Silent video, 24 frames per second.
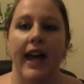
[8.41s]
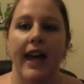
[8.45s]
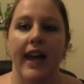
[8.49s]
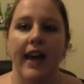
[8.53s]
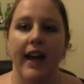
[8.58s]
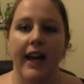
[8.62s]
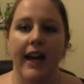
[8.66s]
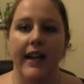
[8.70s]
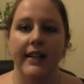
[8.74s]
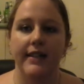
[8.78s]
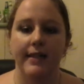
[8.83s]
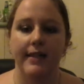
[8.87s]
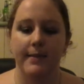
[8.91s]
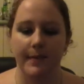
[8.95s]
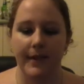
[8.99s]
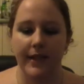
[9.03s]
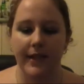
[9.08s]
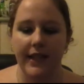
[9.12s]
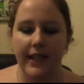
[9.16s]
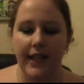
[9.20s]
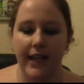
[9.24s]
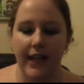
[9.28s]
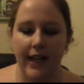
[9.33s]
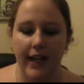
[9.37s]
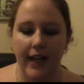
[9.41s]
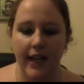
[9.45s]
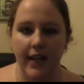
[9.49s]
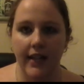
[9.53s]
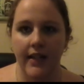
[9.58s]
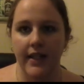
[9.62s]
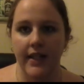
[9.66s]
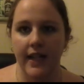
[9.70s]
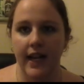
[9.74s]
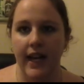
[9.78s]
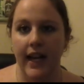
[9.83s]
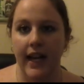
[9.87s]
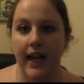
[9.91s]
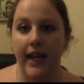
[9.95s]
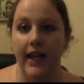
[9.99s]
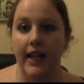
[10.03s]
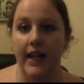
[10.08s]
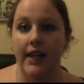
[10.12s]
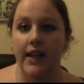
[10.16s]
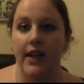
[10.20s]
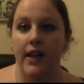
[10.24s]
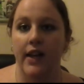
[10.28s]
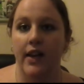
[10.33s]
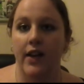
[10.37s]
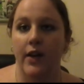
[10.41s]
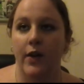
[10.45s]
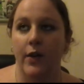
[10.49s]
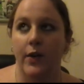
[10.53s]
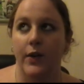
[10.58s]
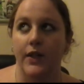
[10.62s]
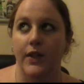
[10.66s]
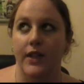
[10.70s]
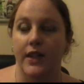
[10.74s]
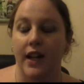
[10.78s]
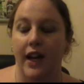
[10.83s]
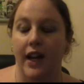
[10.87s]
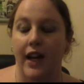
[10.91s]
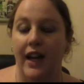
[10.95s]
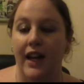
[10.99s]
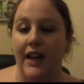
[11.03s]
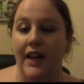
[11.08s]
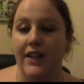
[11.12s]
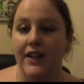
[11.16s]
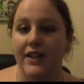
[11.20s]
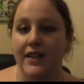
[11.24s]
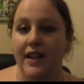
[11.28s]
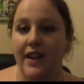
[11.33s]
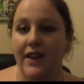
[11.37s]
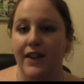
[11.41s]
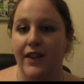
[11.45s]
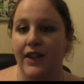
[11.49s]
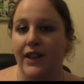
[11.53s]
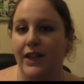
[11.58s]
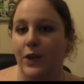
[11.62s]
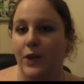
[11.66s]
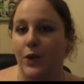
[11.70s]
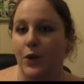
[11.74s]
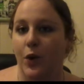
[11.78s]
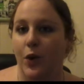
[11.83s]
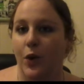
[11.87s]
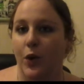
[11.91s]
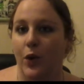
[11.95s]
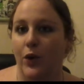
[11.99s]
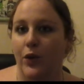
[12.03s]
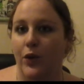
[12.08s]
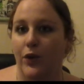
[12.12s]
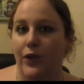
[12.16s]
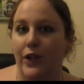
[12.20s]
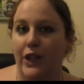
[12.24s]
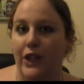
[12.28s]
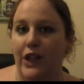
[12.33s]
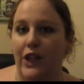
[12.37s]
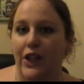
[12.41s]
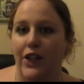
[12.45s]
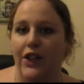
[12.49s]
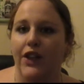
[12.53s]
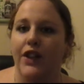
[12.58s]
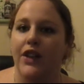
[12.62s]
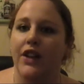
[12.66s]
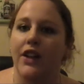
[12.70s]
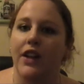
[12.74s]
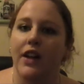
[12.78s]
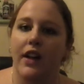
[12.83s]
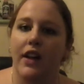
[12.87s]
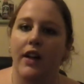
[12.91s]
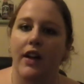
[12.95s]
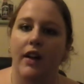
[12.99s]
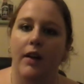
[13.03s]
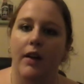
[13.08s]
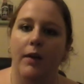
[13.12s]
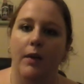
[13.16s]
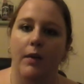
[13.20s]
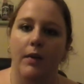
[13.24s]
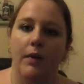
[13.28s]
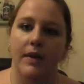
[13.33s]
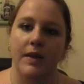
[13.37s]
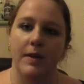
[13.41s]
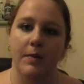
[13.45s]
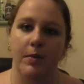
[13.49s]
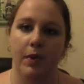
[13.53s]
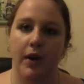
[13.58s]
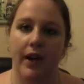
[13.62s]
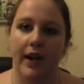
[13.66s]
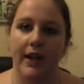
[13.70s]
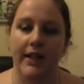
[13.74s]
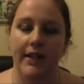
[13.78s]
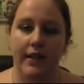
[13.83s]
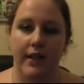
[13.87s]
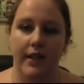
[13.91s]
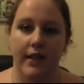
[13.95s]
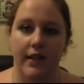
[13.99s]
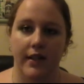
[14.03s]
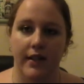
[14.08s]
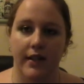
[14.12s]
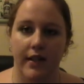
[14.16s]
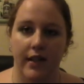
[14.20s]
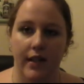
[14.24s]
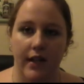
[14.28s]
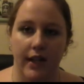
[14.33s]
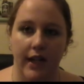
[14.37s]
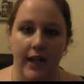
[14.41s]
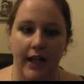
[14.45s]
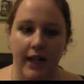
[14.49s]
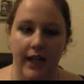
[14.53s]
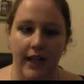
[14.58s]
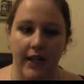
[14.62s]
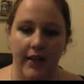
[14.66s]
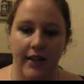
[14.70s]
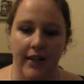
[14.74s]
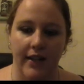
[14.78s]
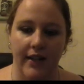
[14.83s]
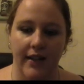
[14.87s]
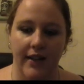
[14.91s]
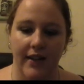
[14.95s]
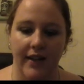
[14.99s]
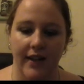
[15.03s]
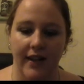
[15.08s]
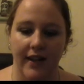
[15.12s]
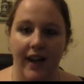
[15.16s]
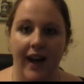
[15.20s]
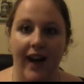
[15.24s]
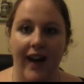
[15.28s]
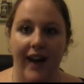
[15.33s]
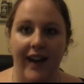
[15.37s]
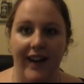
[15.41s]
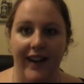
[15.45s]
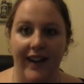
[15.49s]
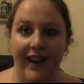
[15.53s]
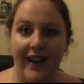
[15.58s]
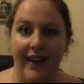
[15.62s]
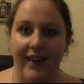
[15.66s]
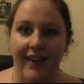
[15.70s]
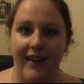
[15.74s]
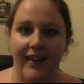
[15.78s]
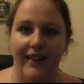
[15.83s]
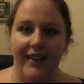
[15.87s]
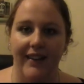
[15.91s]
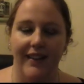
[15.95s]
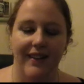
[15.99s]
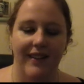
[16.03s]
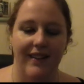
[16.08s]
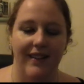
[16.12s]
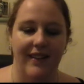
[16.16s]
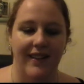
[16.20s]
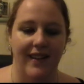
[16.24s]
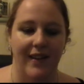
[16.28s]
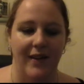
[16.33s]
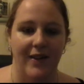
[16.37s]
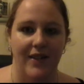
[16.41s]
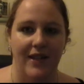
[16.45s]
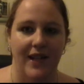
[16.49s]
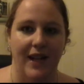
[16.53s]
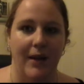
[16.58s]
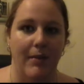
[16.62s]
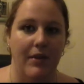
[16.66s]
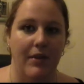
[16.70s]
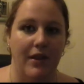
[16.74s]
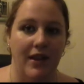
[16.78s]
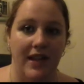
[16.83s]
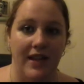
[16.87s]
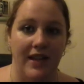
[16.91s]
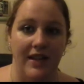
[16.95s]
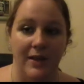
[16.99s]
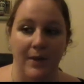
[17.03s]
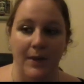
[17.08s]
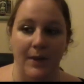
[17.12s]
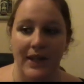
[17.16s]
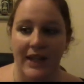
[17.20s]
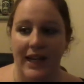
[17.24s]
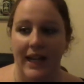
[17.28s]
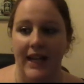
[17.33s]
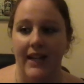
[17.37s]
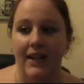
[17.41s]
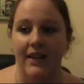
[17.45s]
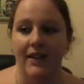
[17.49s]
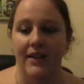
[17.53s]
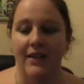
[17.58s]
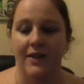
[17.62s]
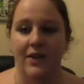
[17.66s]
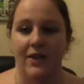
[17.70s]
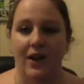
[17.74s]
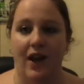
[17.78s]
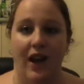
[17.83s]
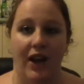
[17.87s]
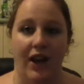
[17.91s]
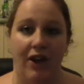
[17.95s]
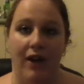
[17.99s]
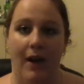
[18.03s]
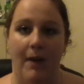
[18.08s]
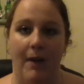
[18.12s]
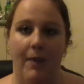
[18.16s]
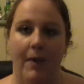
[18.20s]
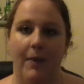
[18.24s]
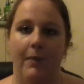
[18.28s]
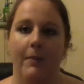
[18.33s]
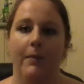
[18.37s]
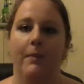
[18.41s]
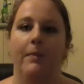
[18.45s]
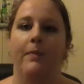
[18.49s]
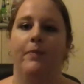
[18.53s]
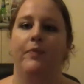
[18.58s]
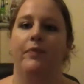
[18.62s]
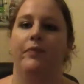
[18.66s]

Hey guys, I'm Linda here, and today, well tonight, I just have a little haul for you. We went to Priceline tonight. Again, there was a couple of things that we needed, so I grabbed them.